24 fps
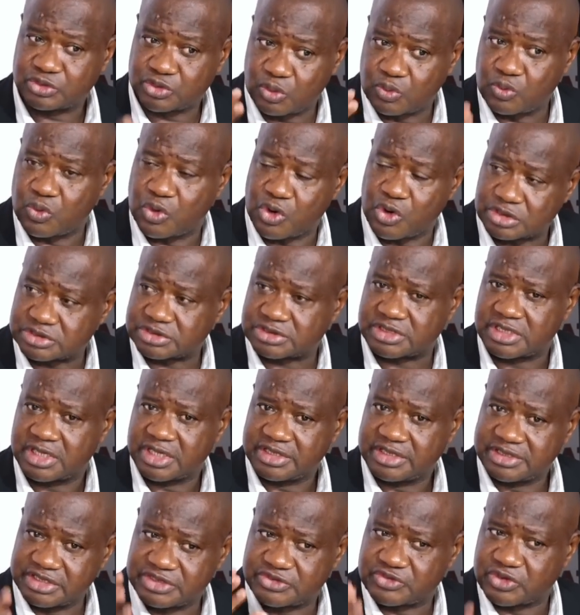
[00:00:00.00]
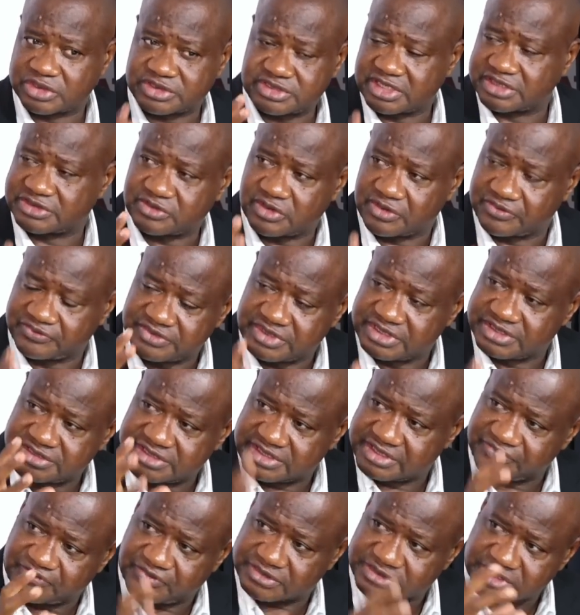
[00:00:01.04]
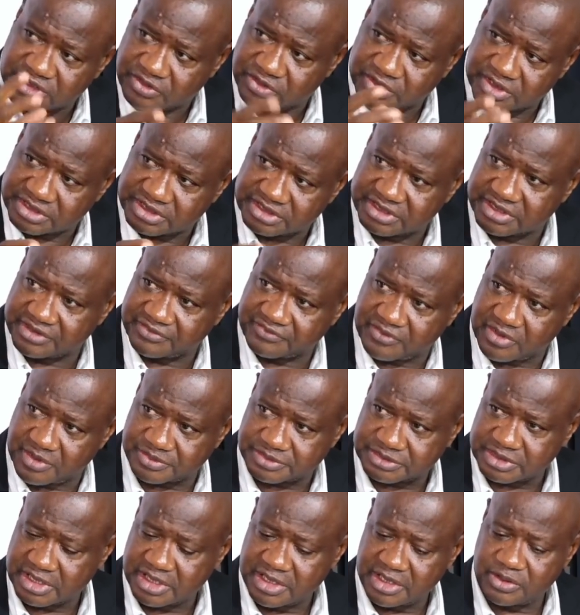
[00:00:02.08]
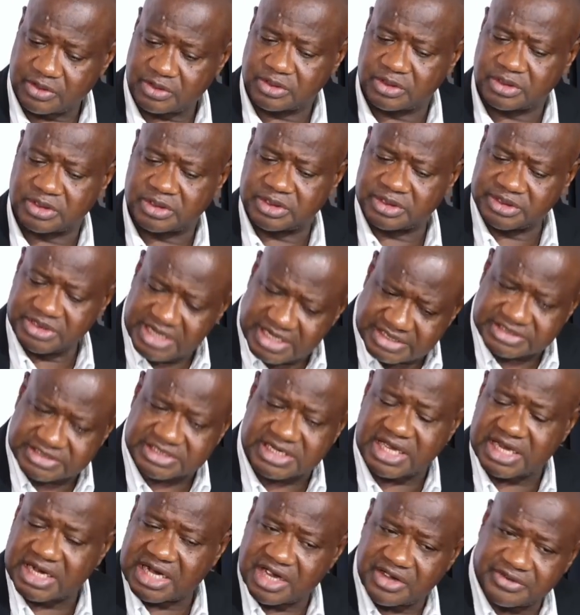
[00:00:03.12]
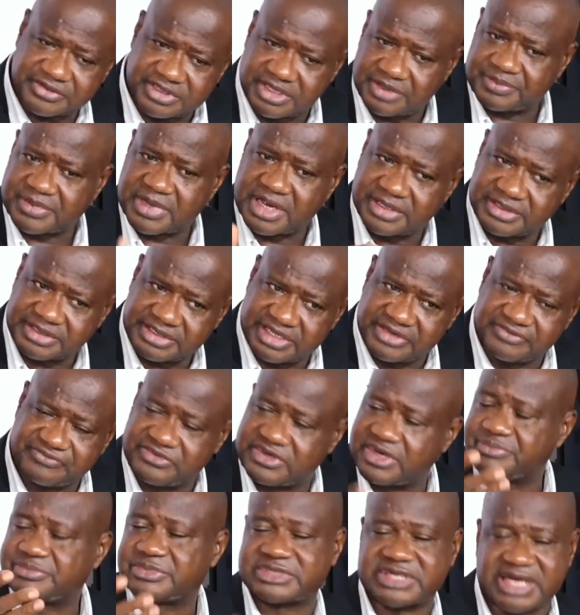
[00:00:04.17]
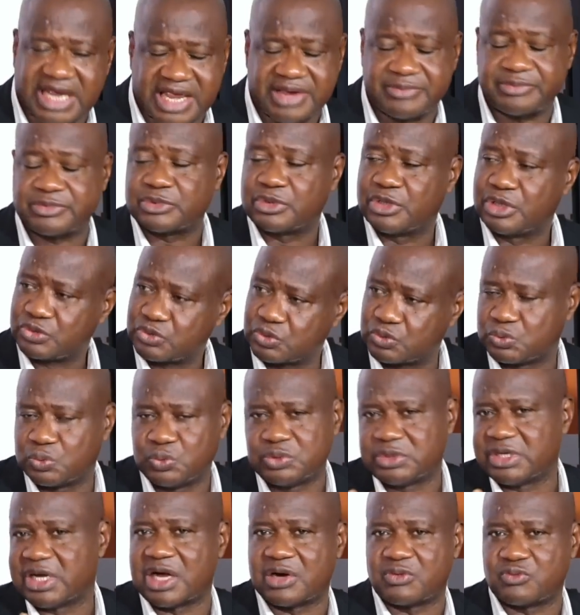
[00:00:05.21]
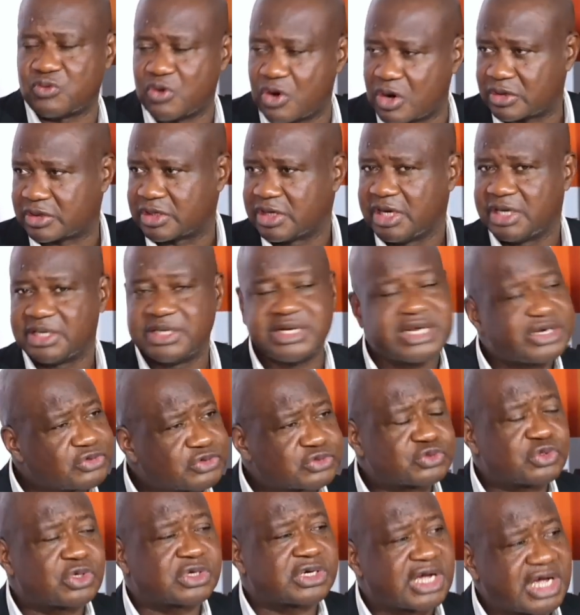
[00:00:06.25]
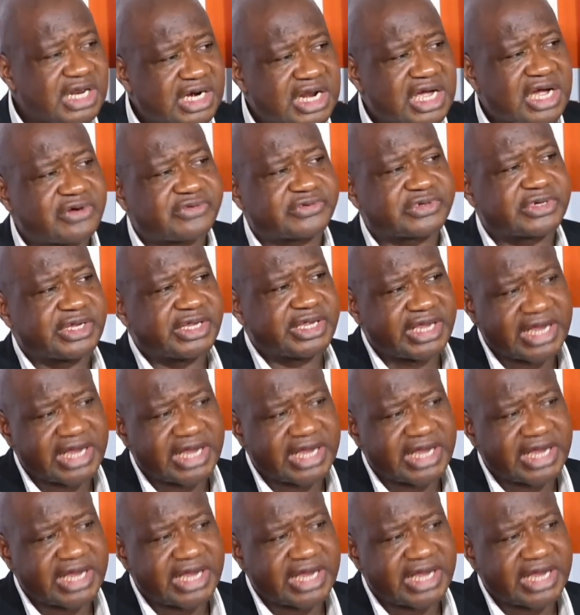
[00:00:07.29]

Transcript: towards the success of these security reforms. Let's allow them and give them time to do their work. Let us not allow